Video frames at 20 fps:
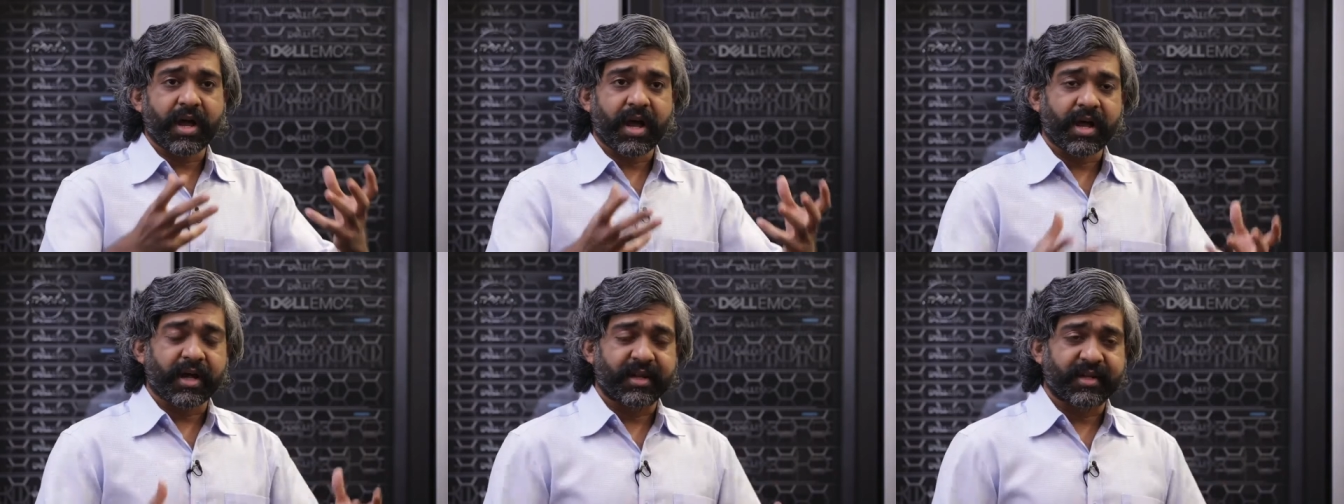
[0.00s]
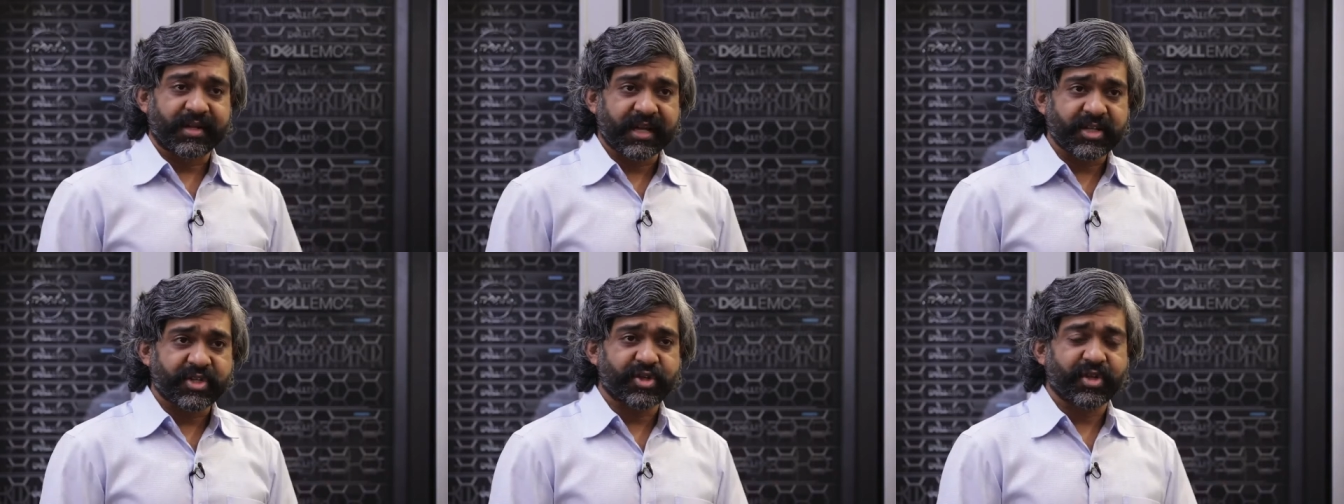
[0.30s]

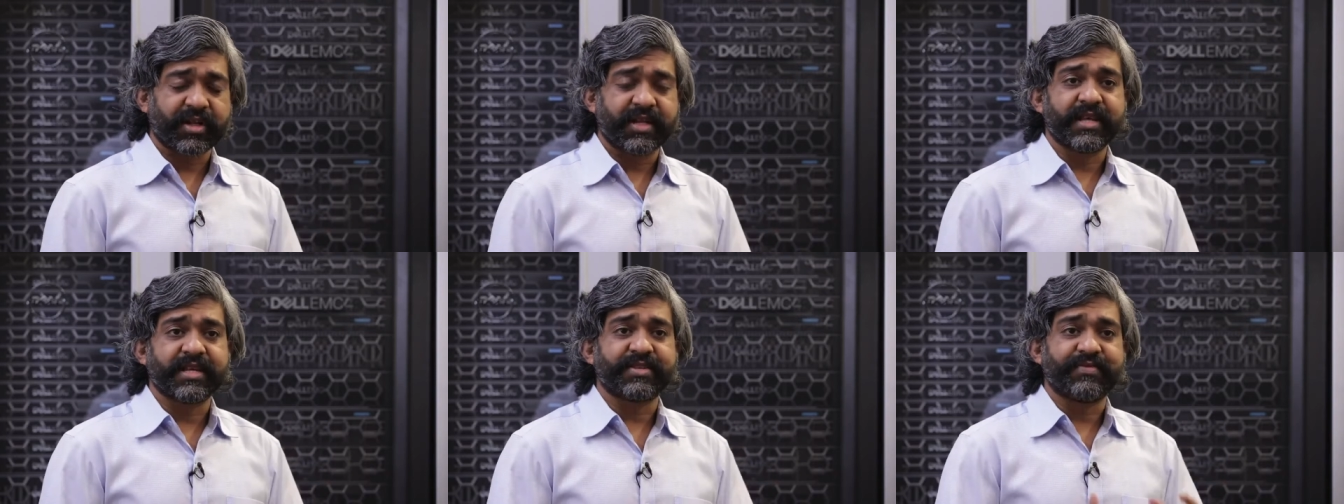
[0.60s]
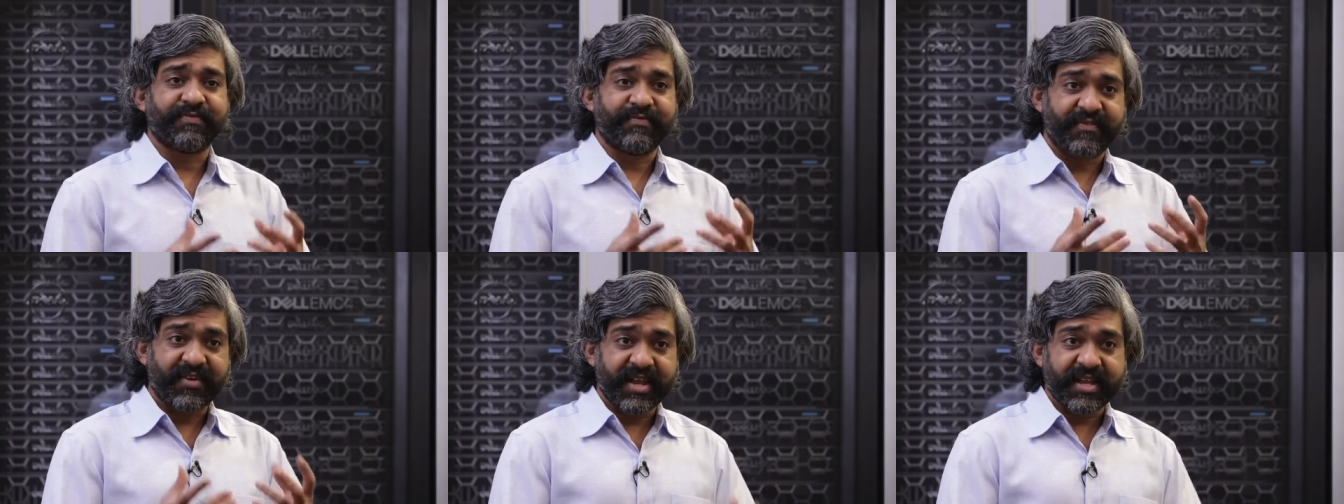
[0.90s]
architecturally is
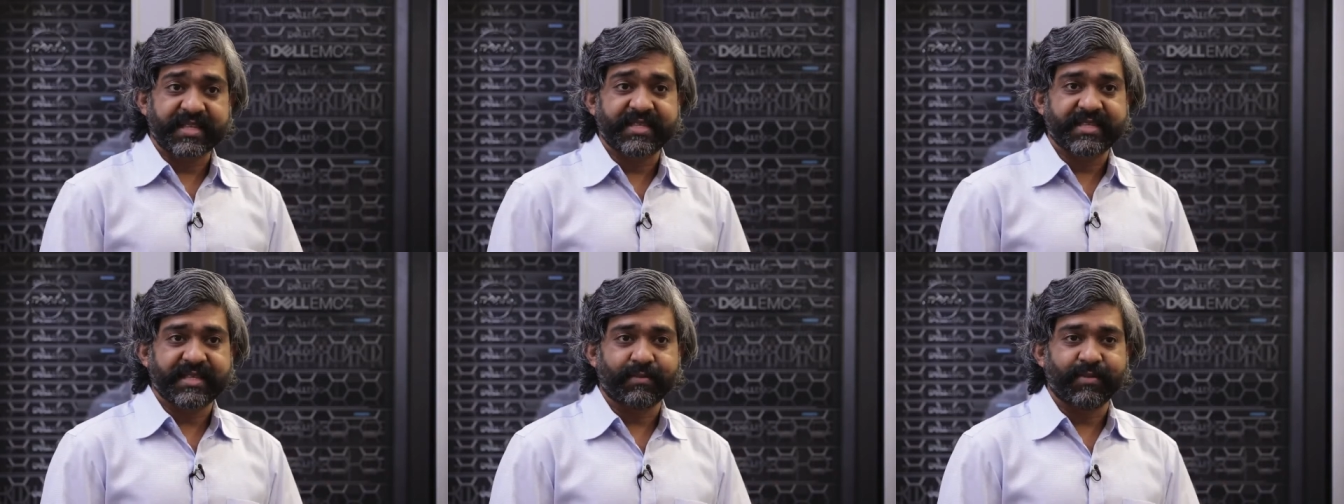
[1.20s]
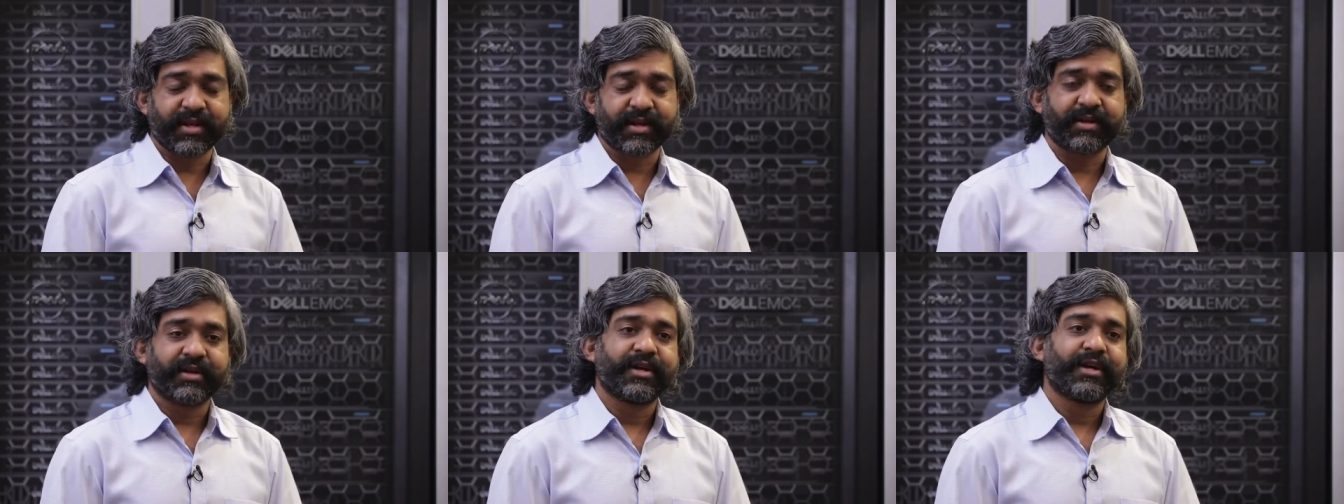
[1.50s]
very
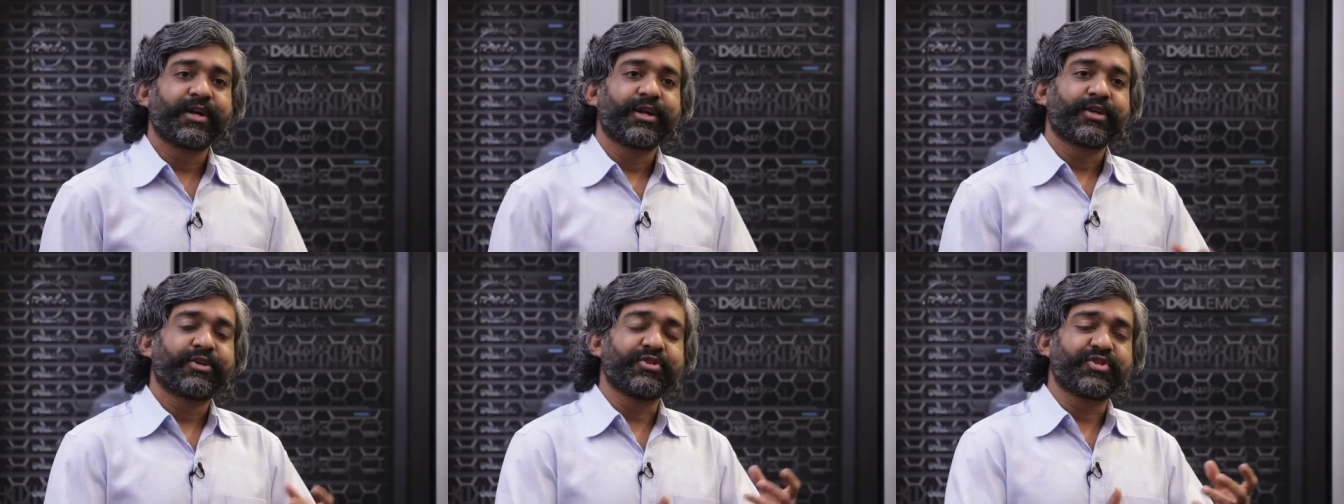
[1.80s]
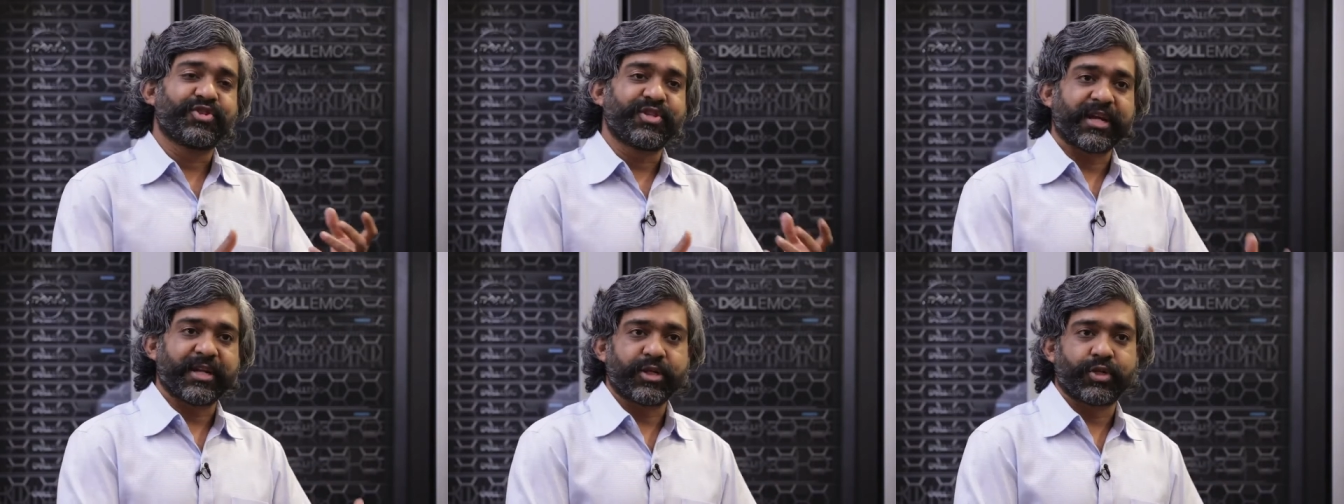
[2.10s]
similar to
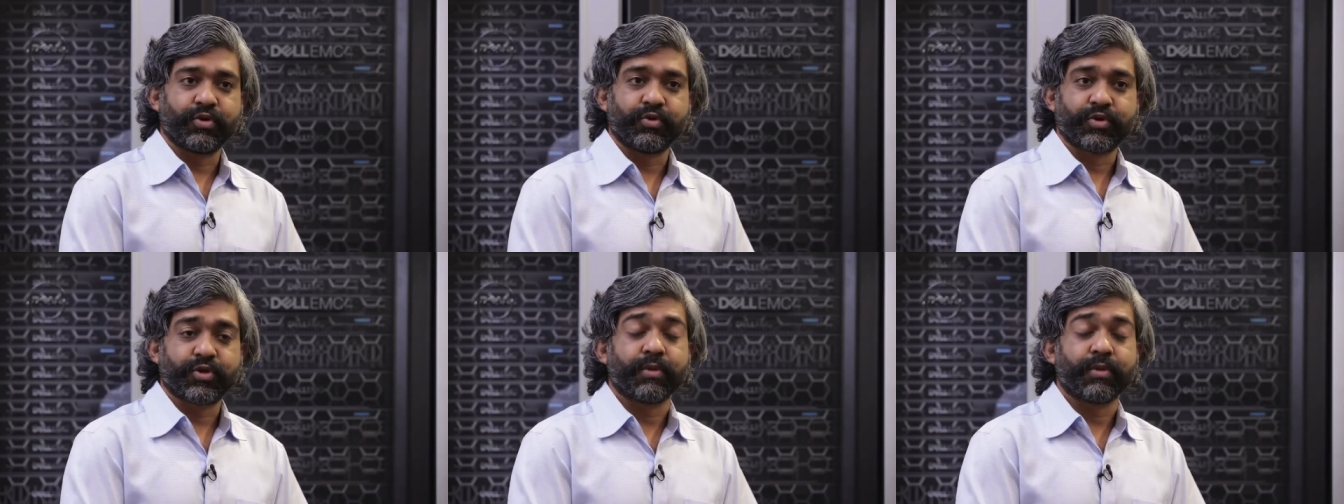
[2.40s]
Gen 2.